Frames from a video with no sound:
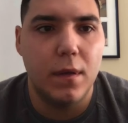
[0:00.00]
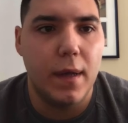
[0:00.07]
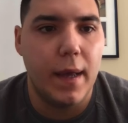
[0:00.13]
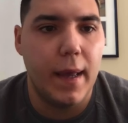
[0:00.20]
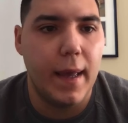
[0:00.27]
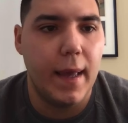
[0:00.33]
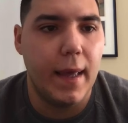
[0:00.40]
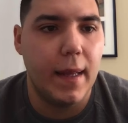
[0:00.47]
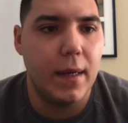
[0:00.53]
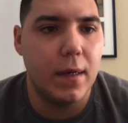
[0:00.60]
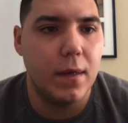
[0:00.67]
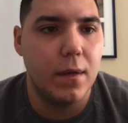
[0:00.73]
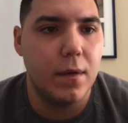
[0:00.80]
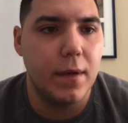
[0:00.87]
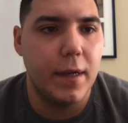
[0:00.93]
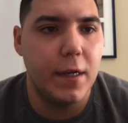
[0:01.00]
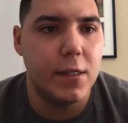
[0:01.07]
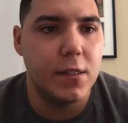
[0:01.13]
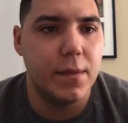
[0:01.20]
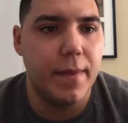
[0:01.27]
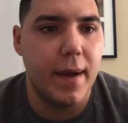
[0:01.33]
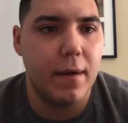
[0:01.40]
and here's
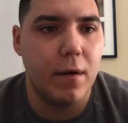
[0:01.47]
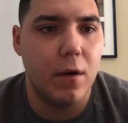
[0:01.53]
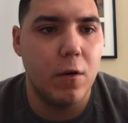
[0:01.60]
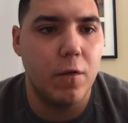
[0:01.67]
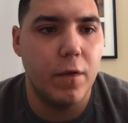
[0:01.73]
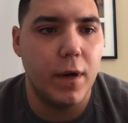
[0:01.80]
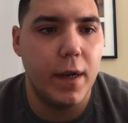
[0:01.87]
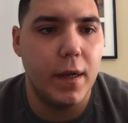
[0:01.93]
the background overlay